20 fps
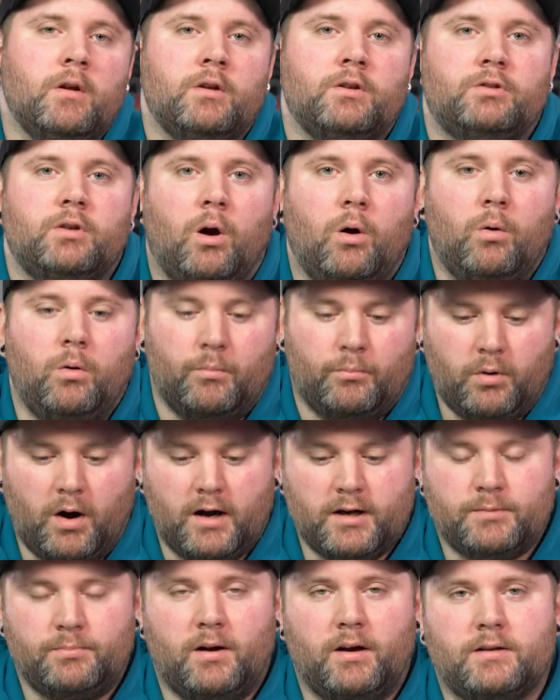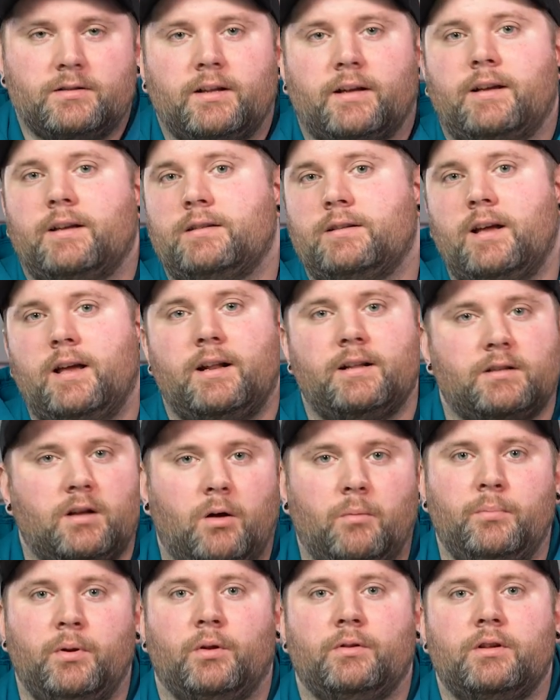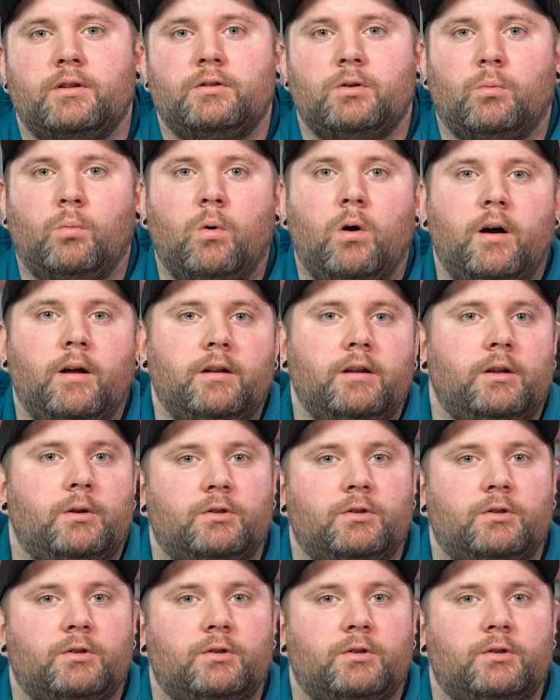So Proxmox, like I said, is all built into one.